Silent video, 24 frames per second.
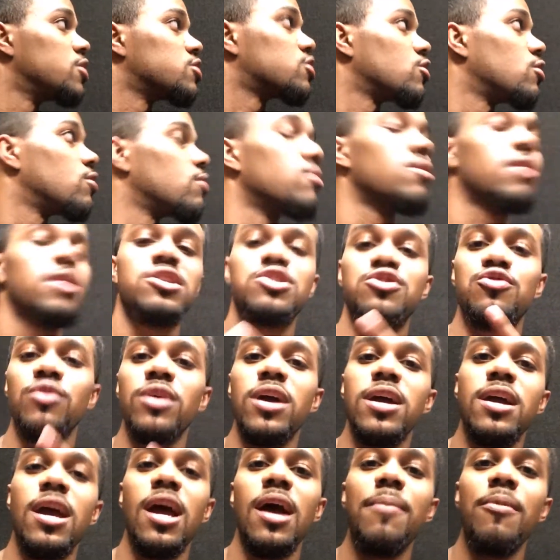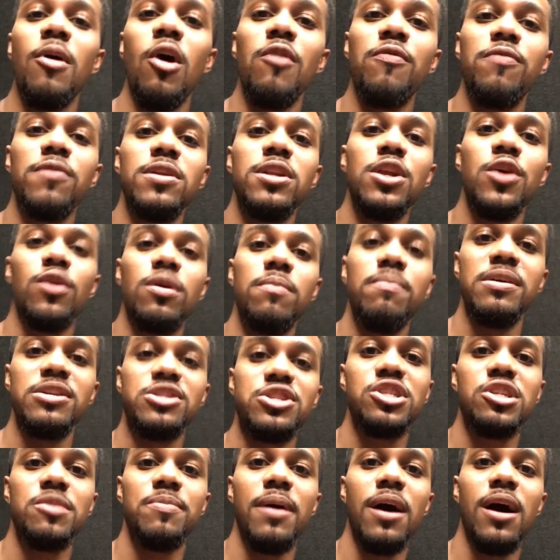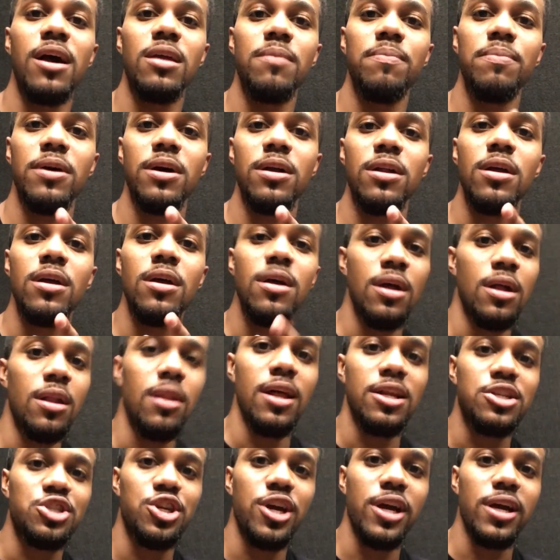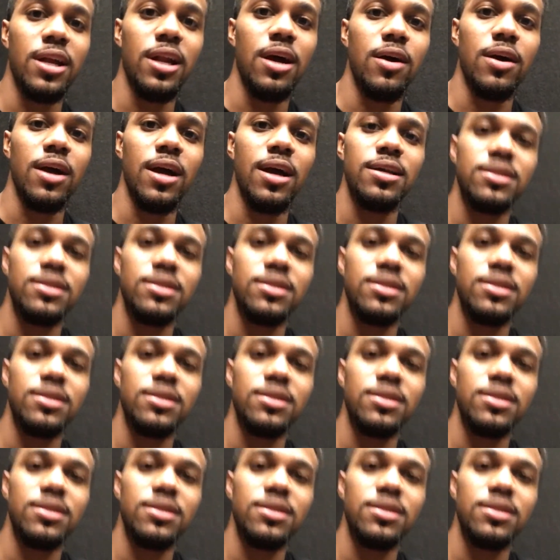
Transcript: So it's 3 a.m. Hopefully no one bitches about it, but let's check it out,